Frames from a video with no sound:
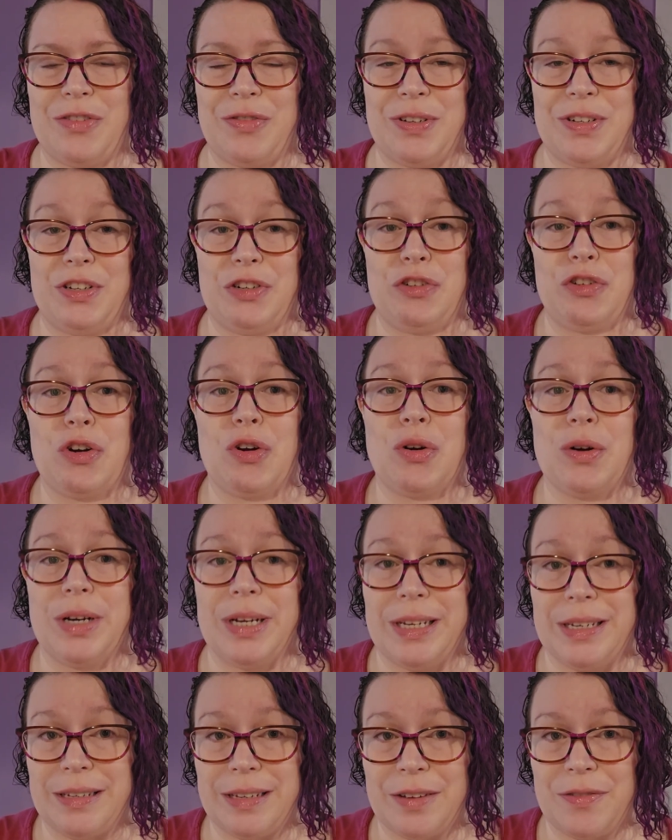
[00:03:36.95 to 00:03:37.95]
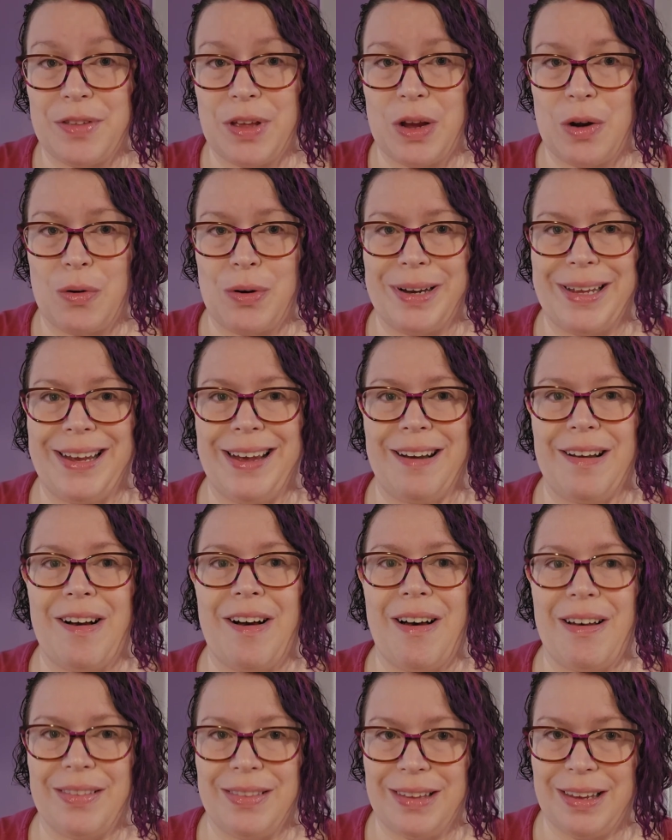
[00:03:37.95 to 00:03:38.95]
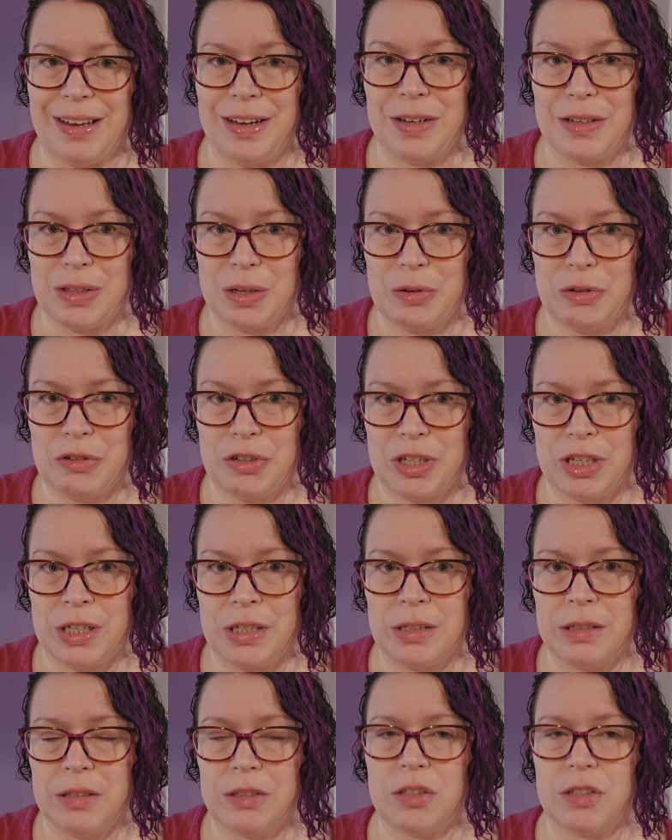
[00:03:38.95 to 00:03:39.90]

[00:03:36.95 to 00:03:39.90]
of a deterrent if they already get on the enclosure.